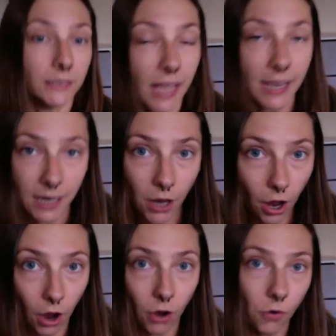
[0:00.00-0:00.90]
letting
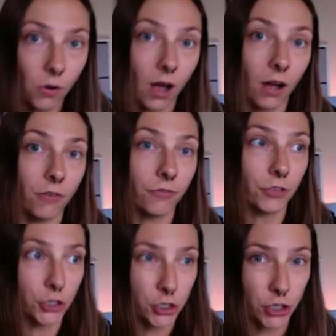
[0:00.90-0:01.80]
go of
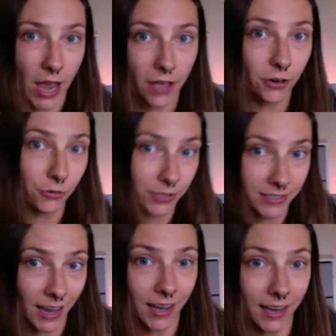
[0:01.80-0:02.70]
the shadow
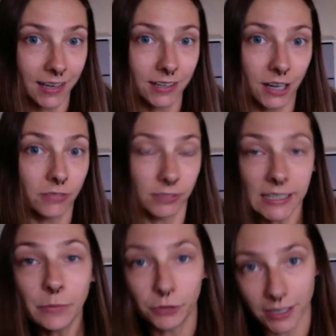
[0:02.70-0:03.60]
side of
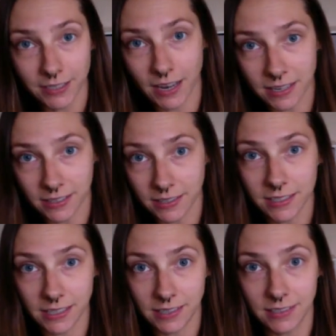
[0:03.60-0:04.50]
Libra
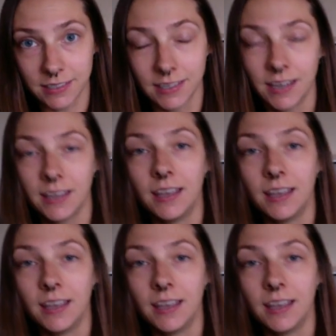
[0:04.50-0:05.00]
tendencies.